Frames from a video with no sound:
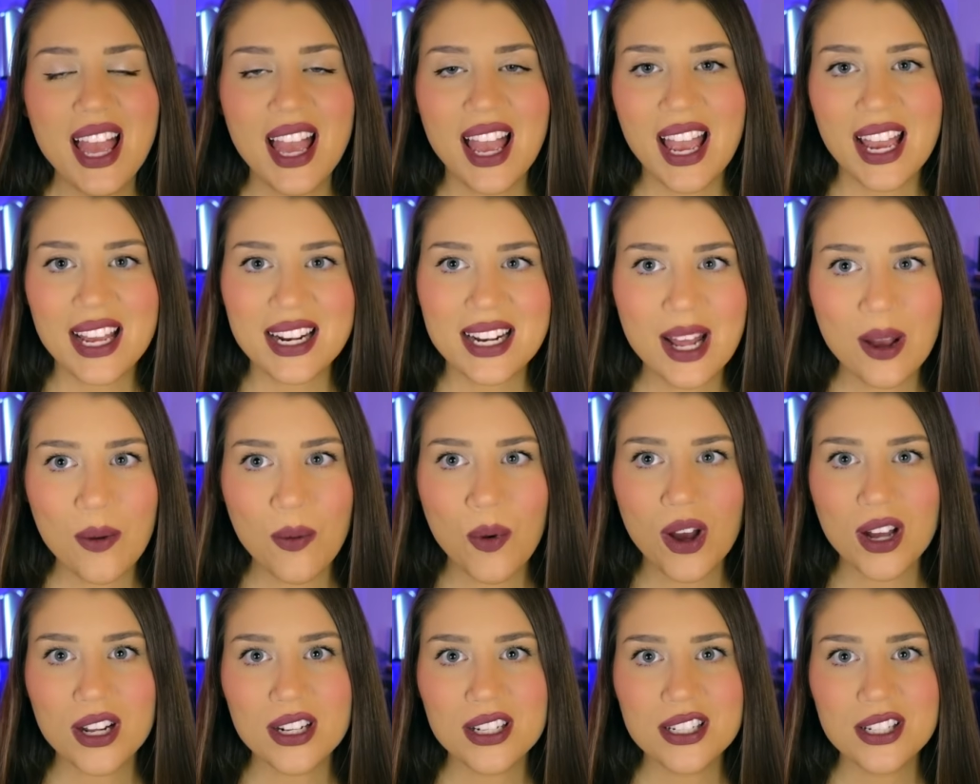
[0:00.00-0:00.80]
And I
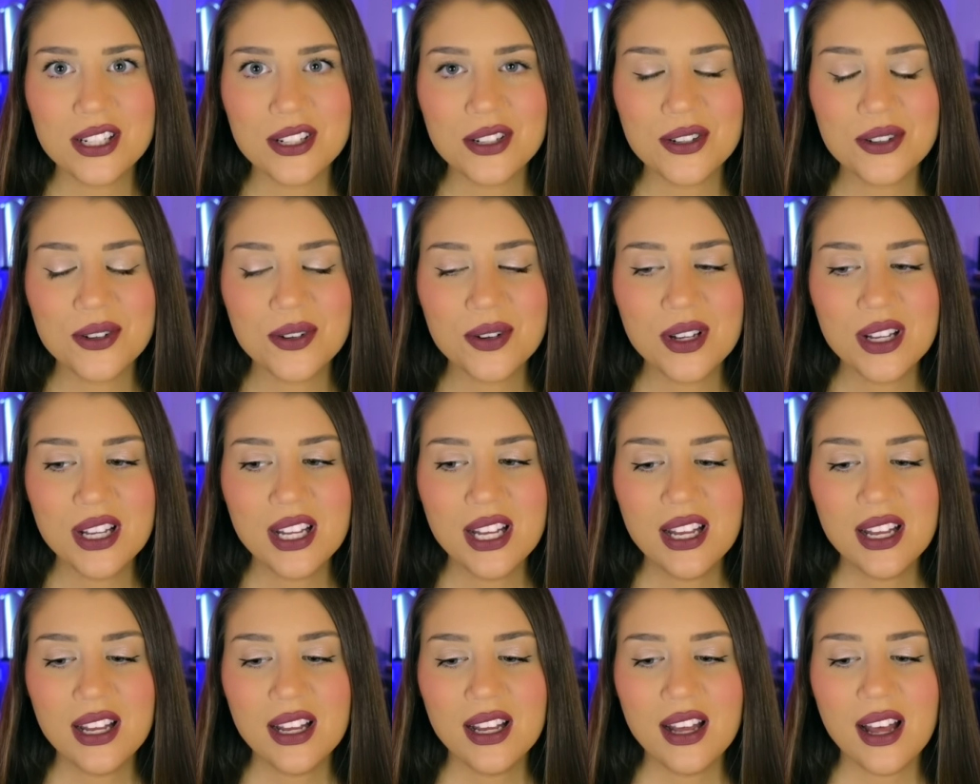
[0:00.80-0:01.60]
want
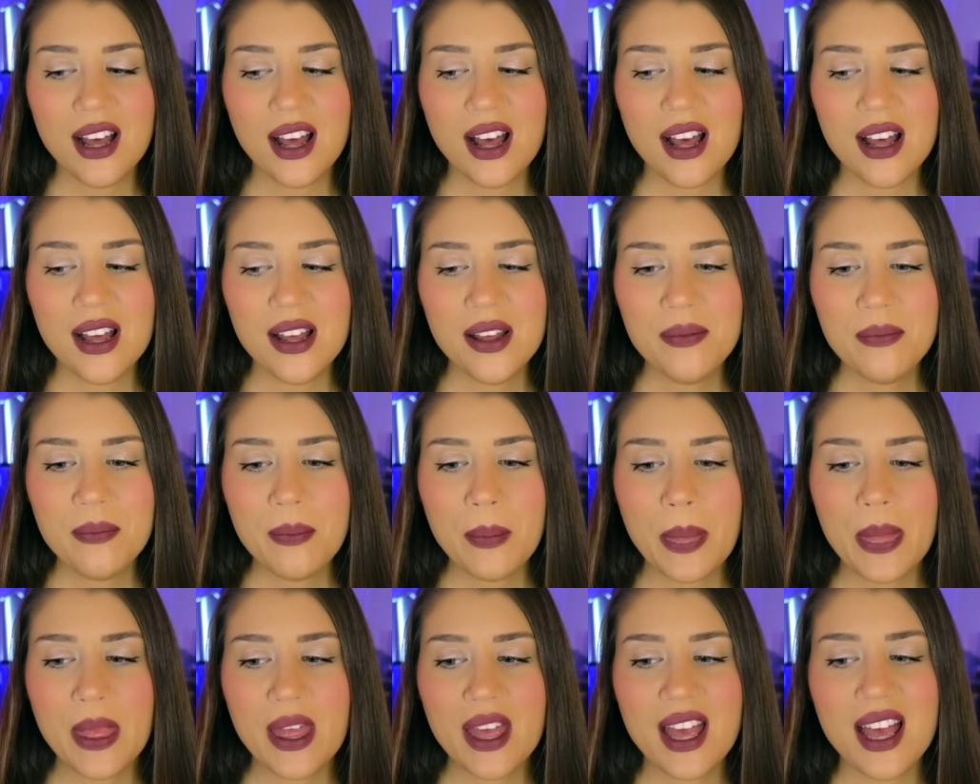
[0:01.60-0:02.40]

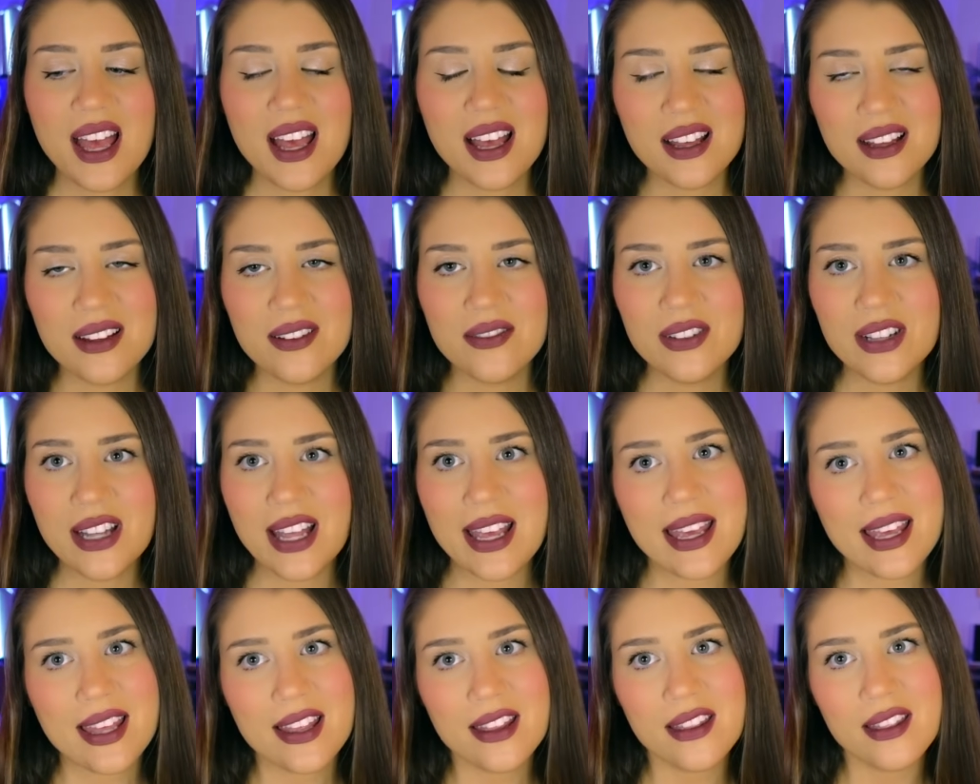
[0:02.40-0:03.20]
to have,
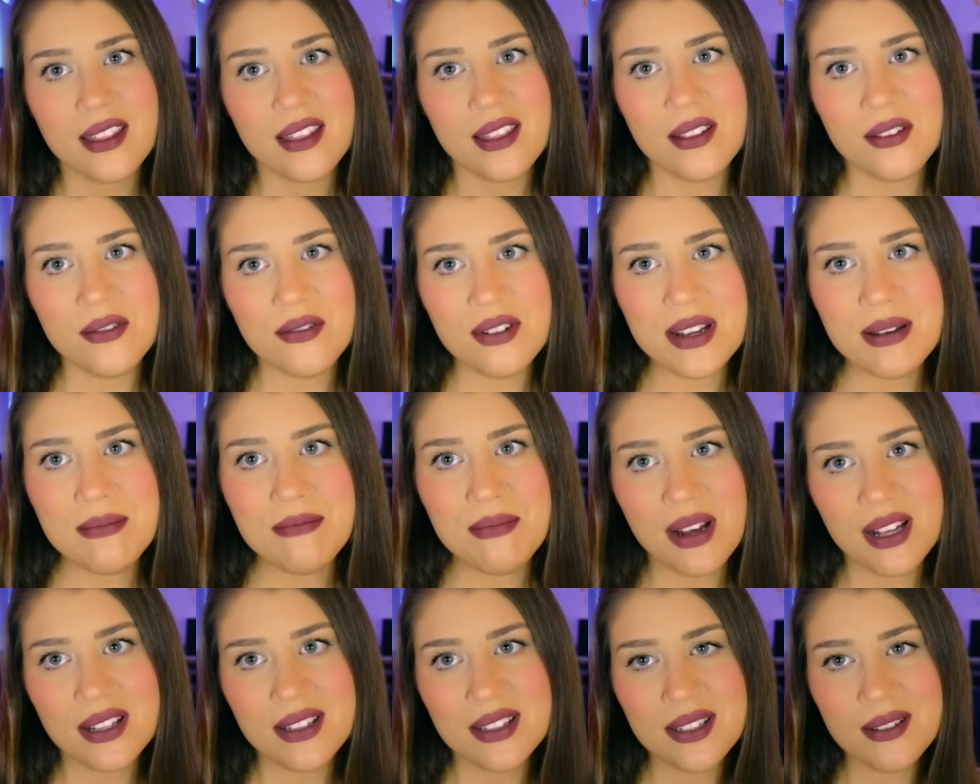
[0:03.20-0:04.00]
like, 3
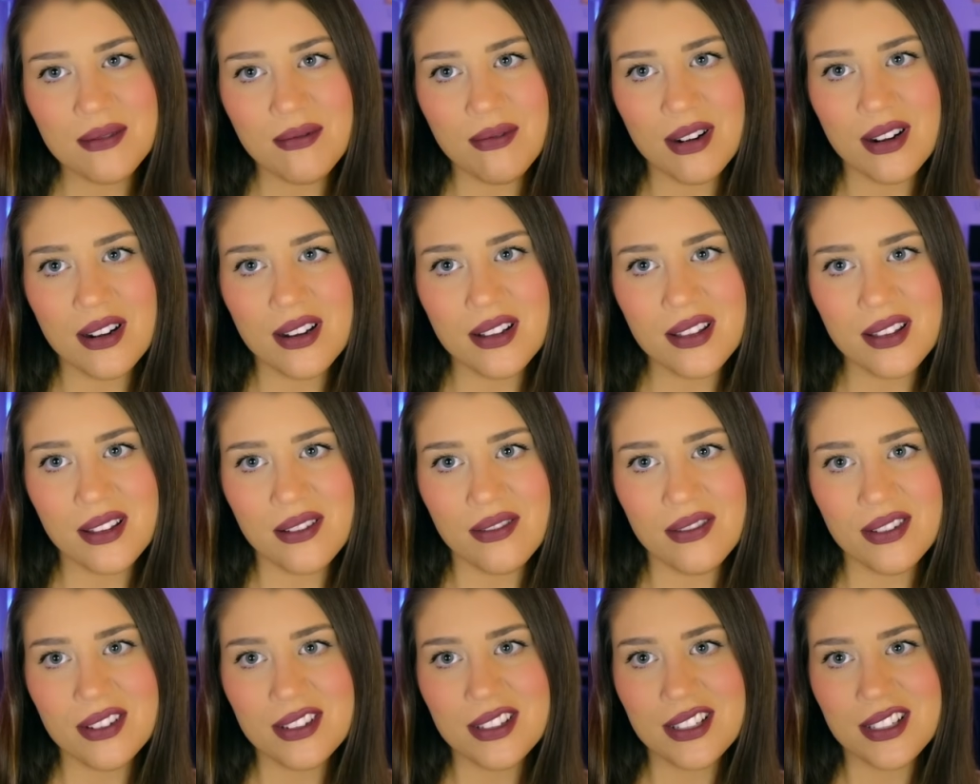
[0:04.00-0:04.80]
months worth of
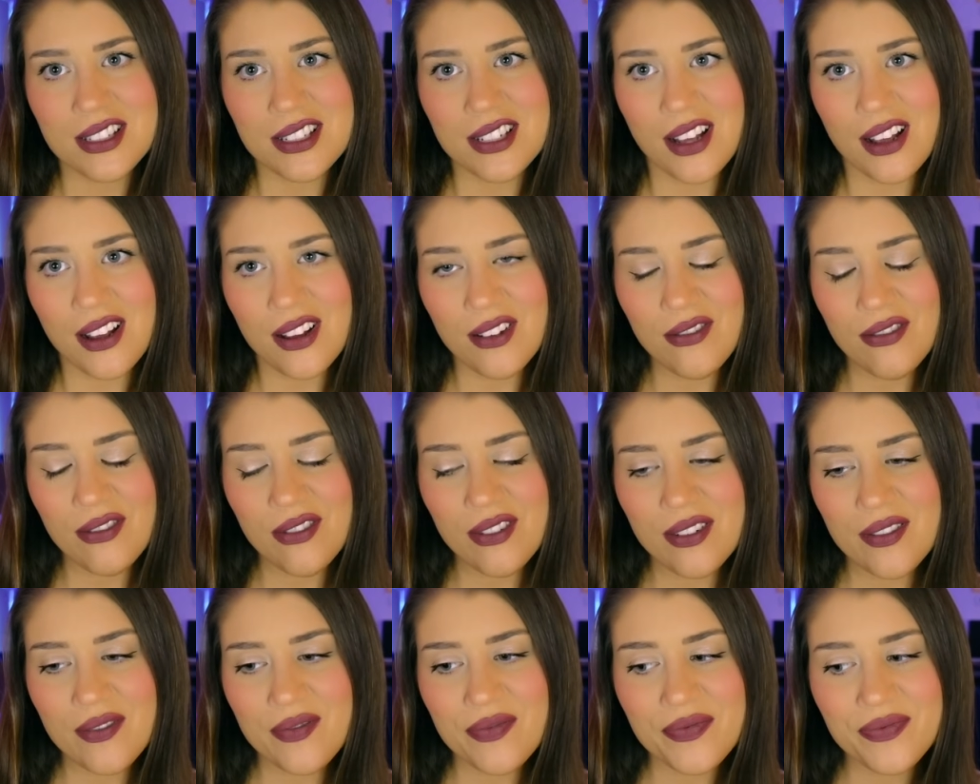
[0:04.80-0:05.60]

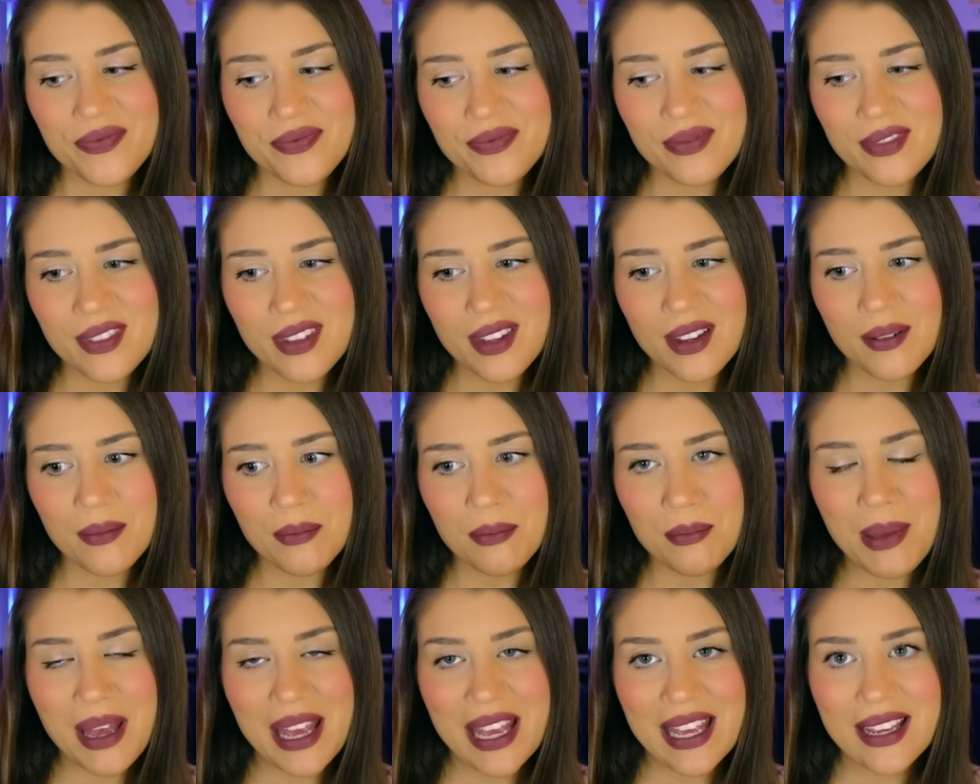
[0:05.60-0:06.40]
stuff
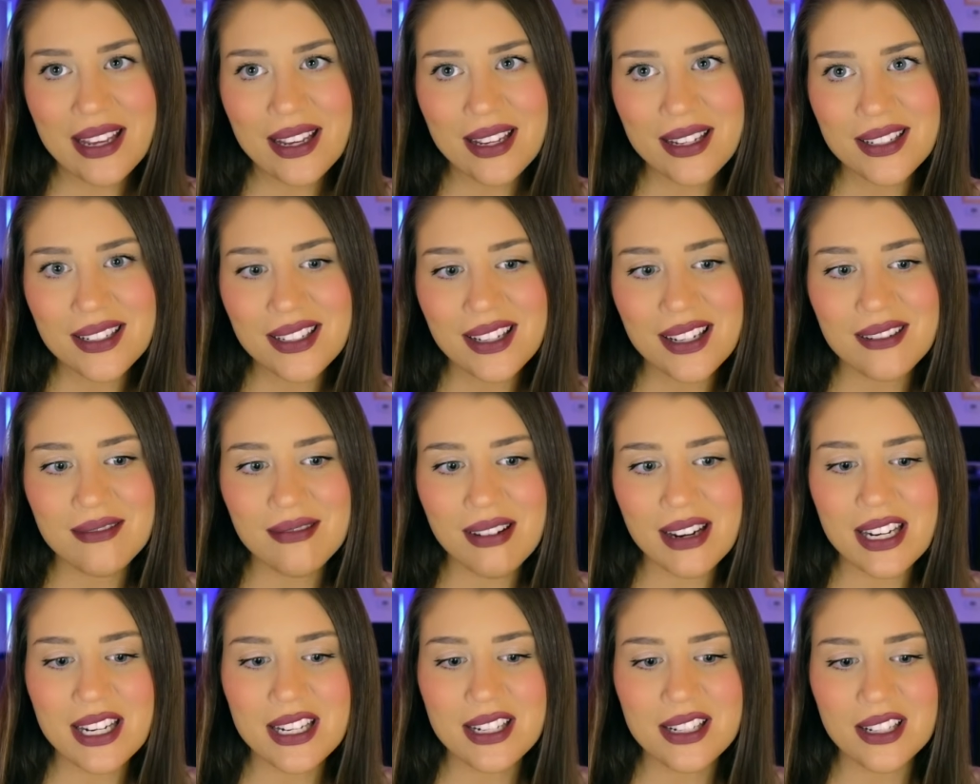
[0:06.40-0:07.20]
banked and
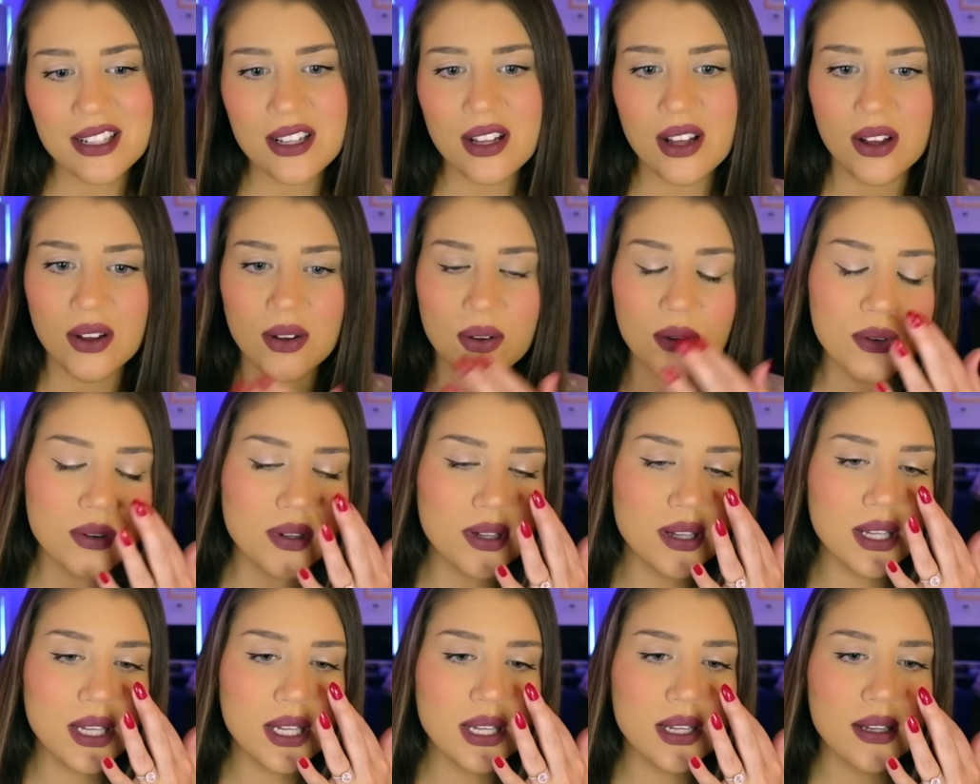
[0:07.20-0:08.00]
ready to go,
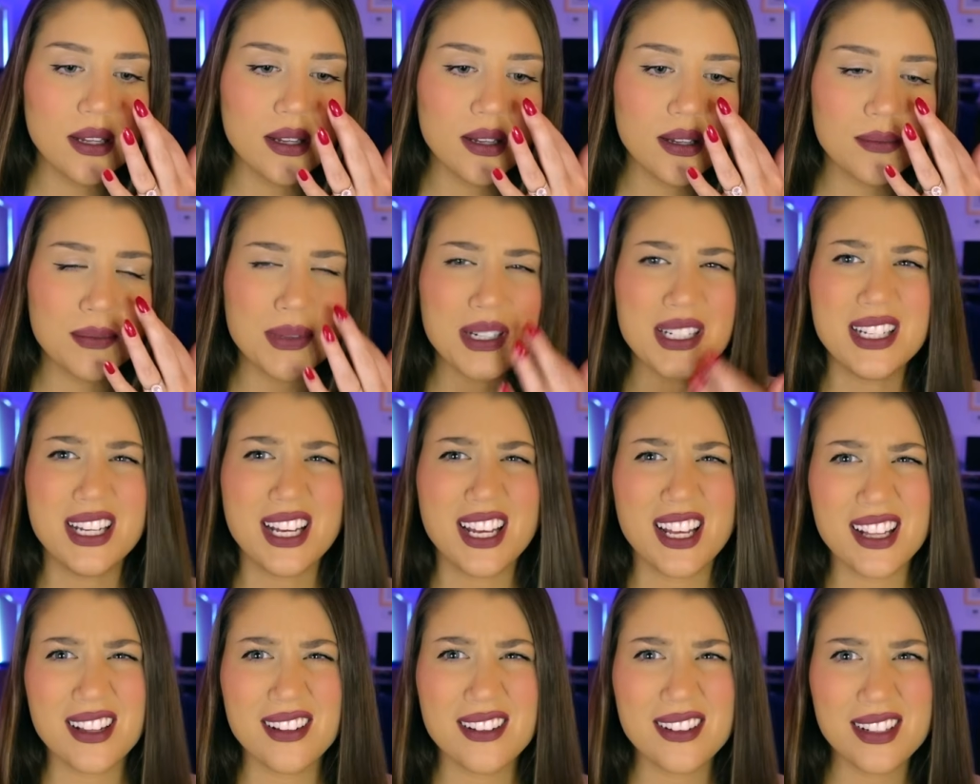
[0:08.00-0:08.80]

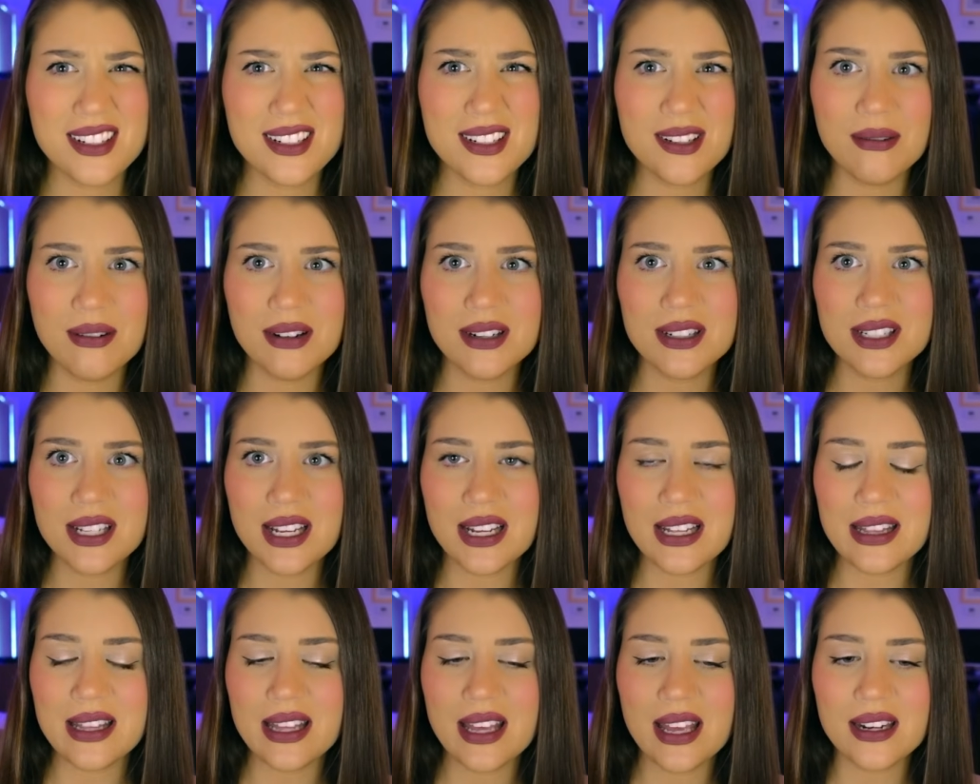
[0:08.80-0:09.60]
particularly towards,
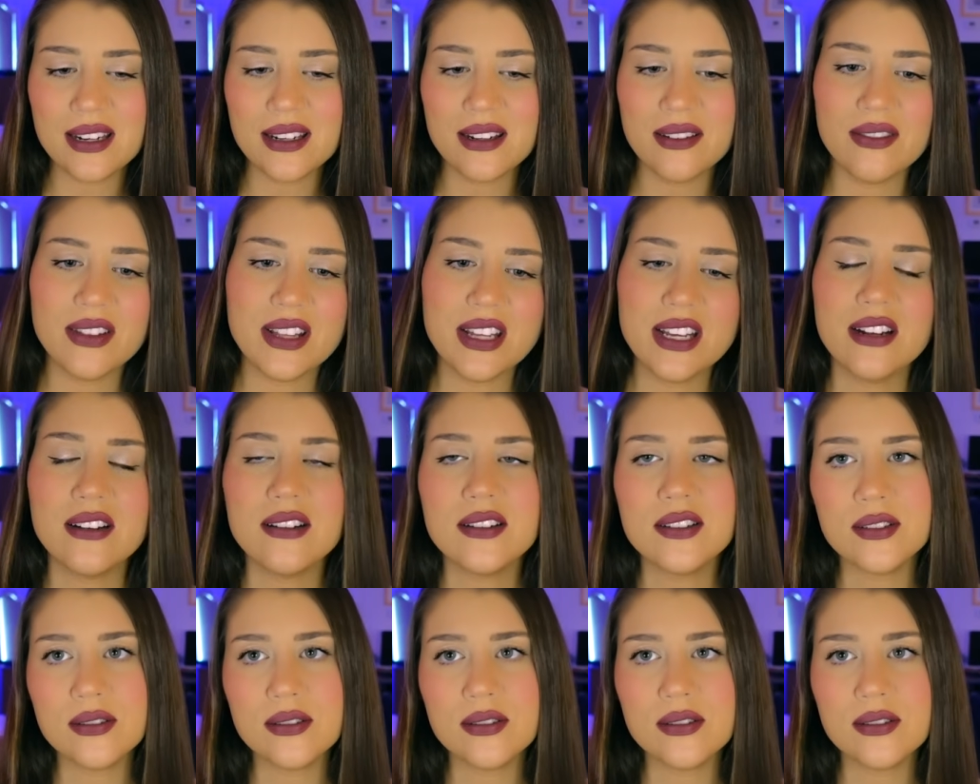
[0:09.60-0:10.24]
like, the end of the year.